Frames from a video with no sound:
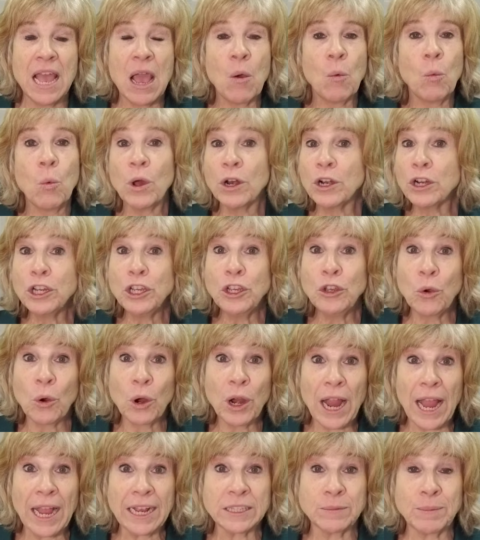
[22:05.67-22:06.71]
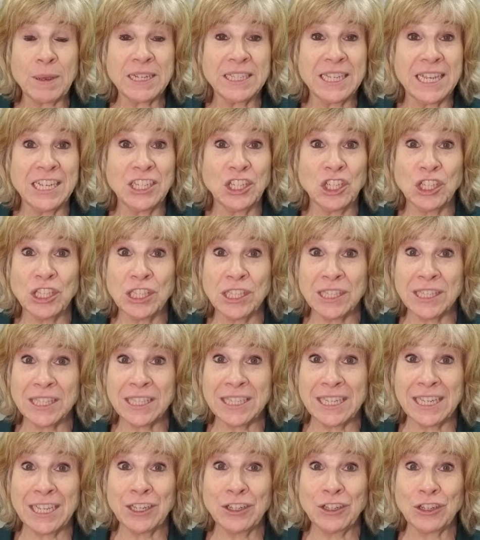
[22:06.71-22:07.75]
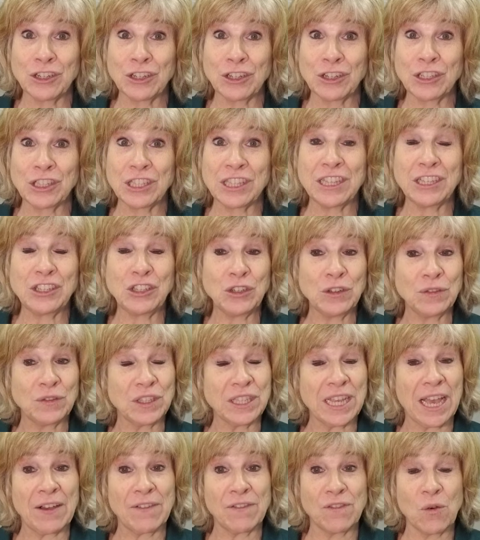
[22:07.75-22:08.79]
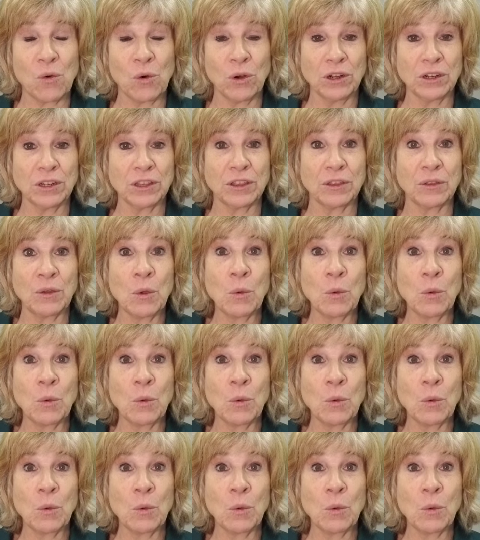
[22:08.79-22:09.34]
What are your expectations and standards that you've set forth